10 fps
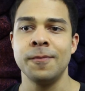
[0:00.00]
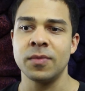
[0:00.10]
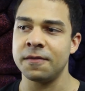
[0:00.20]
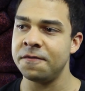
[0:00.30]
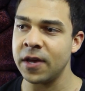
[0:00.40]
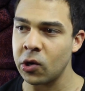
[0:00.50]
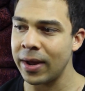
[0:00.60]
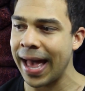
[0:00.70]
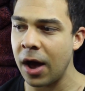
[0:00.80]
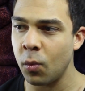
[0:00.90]

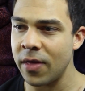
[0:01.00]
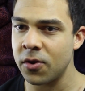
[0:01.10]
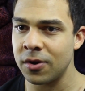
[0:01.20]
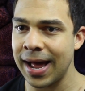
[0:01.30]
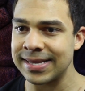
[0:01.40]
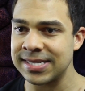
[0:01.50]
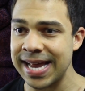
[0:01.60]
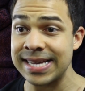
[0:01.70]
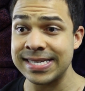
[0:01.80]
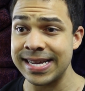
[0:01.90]
figuring out whether or not
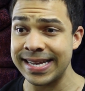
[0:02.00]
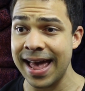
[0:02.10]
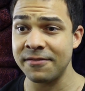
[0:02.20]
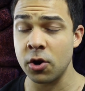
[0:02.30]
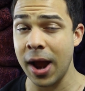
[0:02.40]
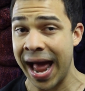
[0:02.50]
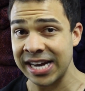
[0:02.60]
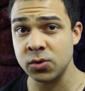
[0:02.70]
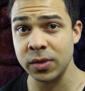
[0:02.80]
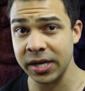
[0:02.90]
Stacy and Kevin are
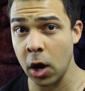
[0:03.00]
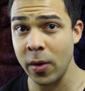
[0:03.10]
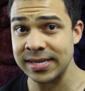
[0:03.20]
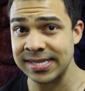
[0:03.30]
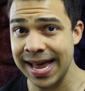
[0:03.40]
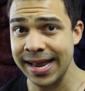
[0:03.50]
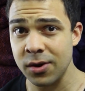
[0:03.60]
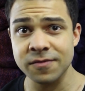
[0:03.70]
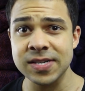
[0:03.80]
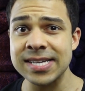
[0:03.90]
actually going steady,
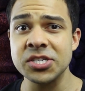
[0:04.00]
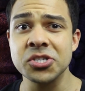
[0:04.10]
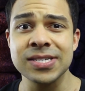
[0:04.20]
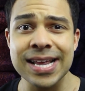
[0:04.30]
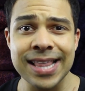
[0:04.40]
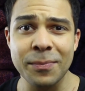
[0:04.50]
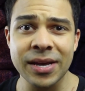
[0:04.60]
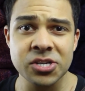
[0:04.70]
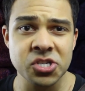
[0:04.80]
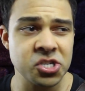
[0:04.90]
or if Stacy just said that
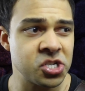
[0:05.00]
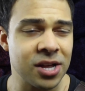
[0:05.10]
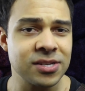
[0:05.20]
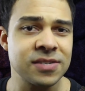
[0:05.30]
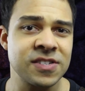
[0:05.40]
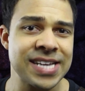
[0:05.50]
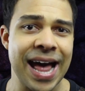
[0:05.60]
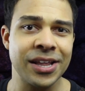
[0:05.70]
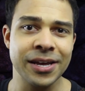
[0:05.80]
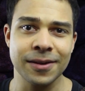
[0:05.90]
because she's jealous of
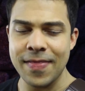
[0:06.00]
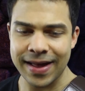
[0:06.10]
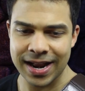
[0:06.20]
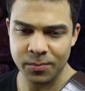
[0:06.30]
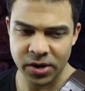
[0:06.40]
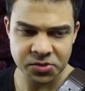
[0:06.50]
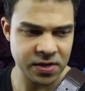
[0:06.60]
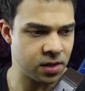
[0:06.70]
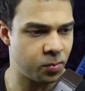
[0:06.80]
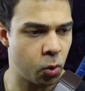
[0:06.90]
Sally. And that kind of brings me
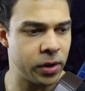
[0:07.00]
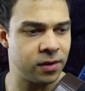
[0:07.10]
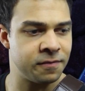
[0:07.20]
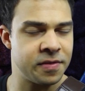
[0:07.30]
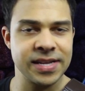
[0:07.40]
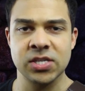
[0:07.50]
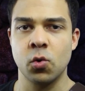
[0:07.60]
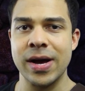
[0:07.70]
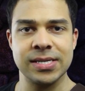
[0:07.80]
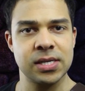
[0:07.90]
to the point of this
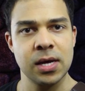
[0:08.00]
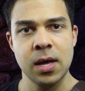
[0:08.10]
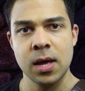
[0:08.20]
quest.